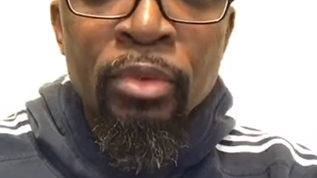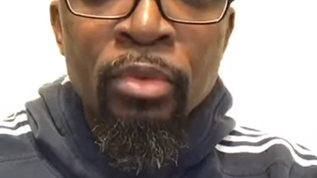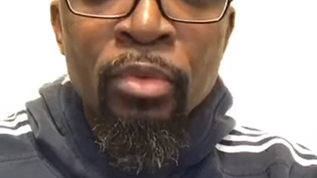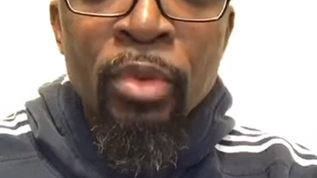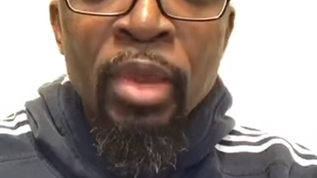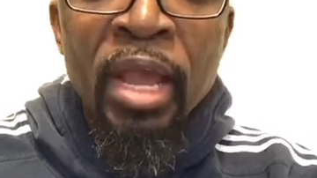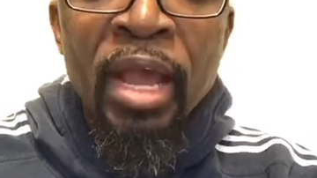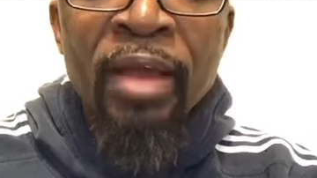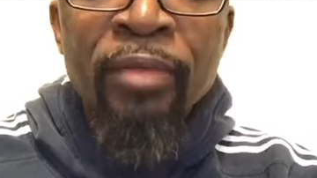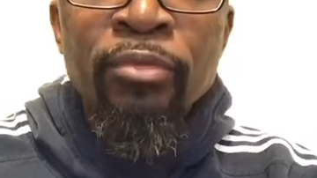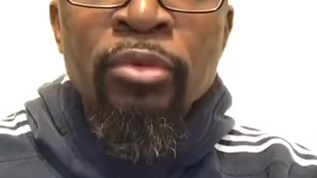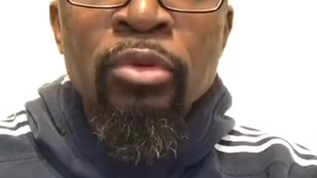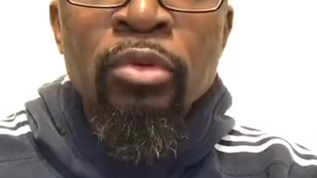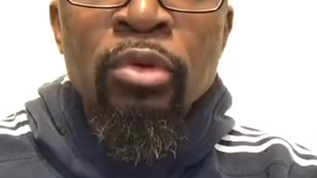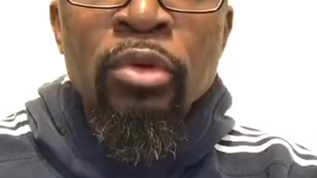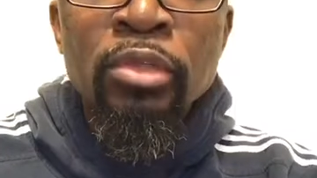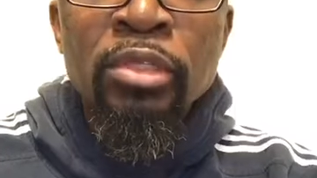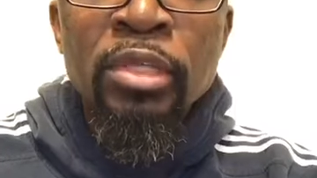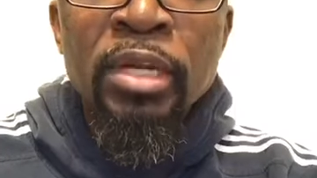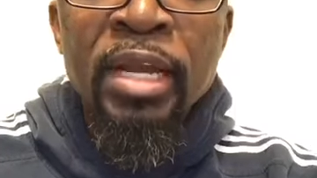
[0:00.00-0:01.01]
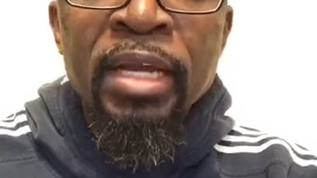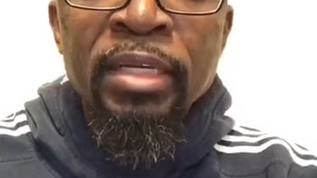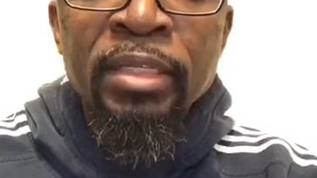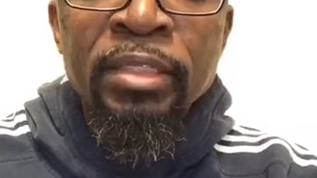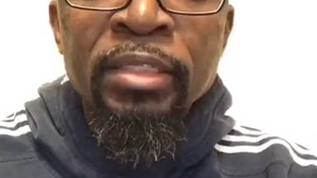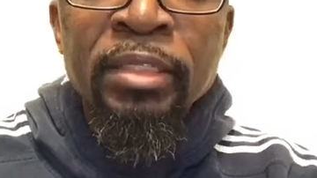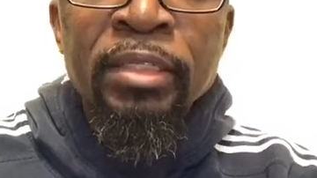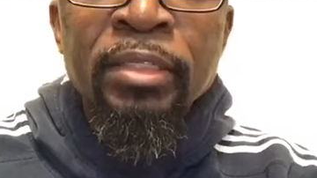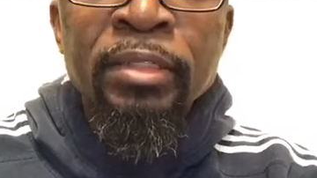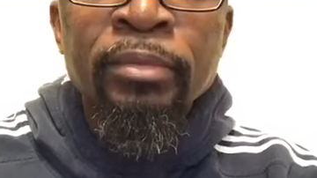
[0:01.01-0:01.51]
We have to close
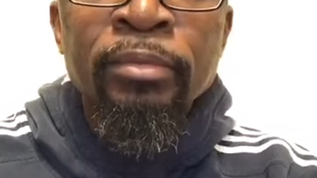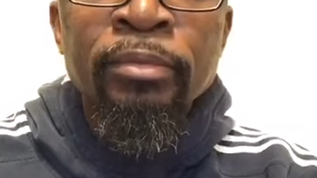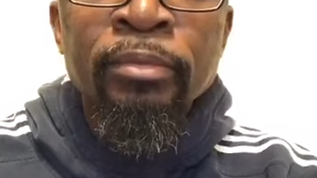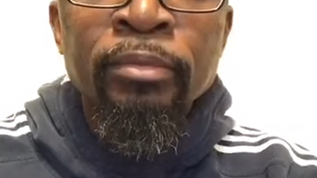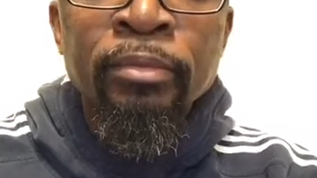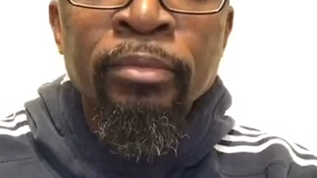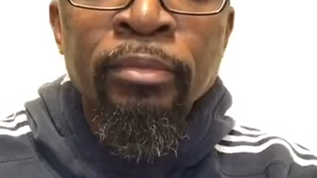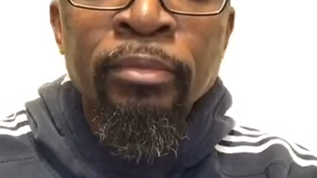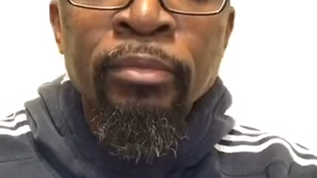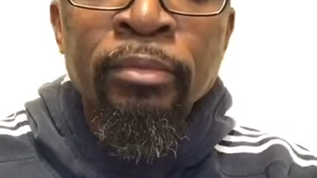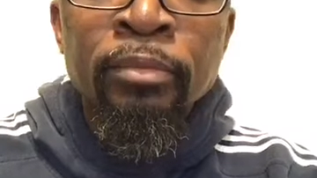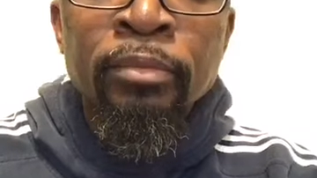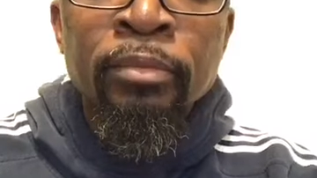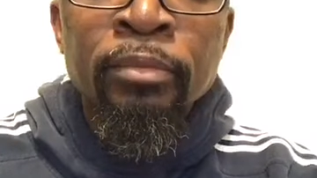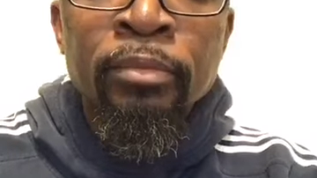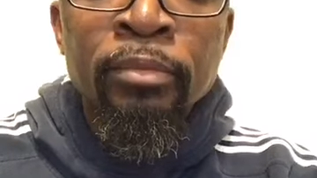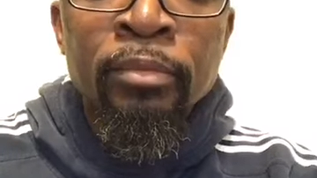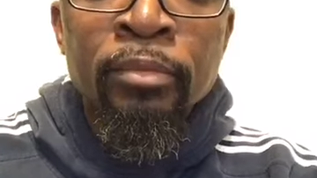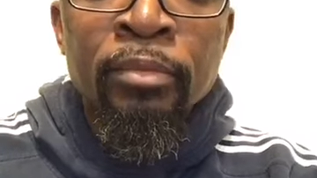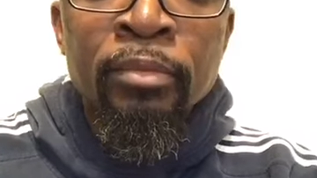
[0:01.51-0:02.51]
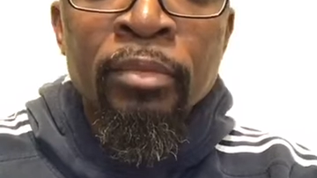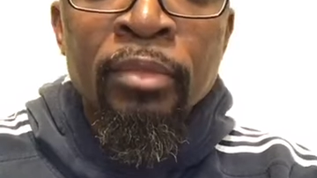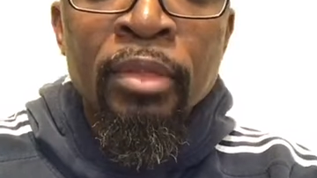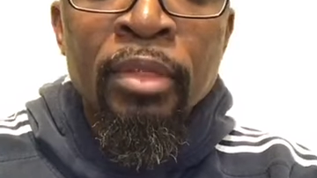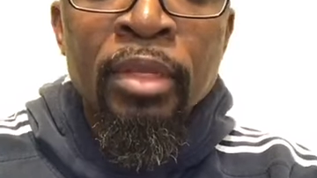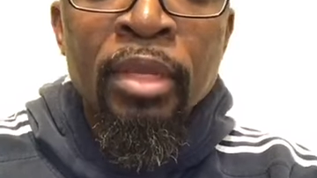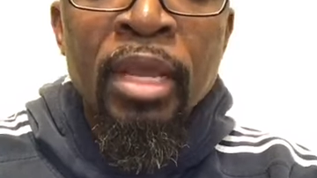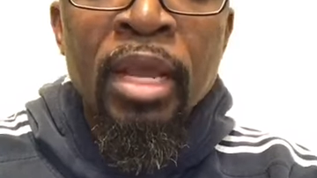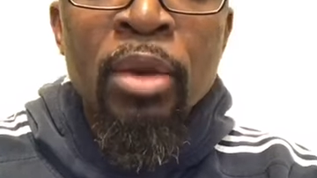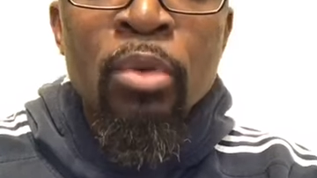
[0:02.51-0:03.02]
ranks
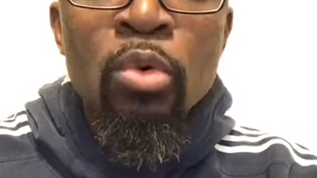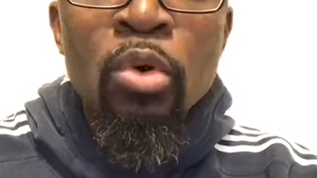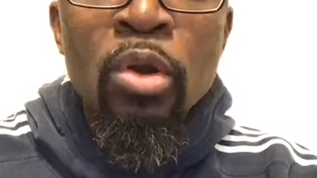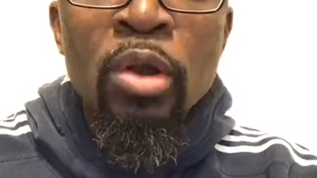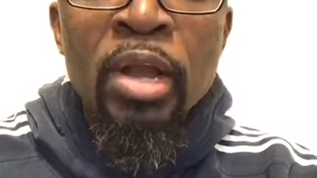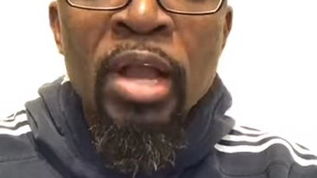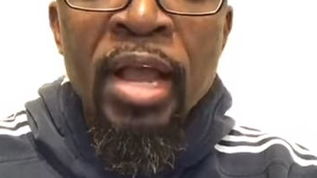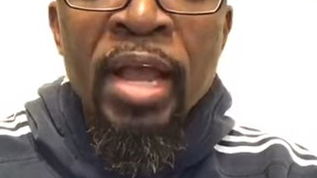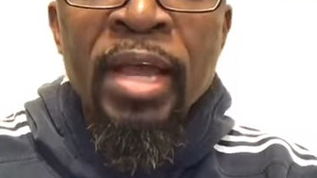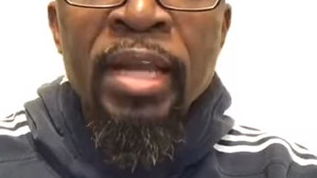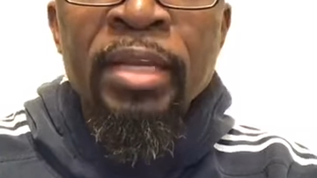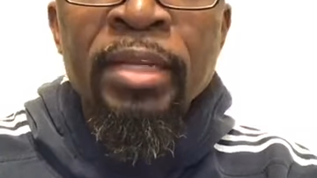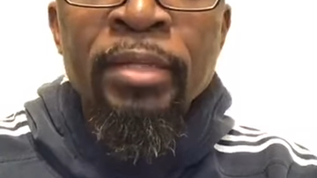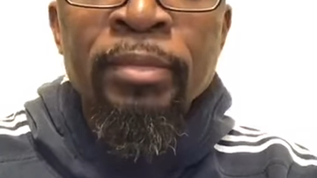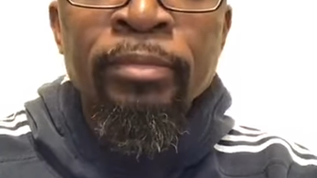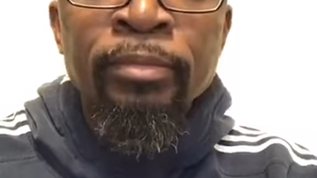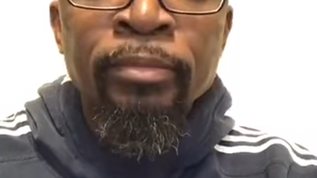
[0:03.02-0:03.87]
and work hard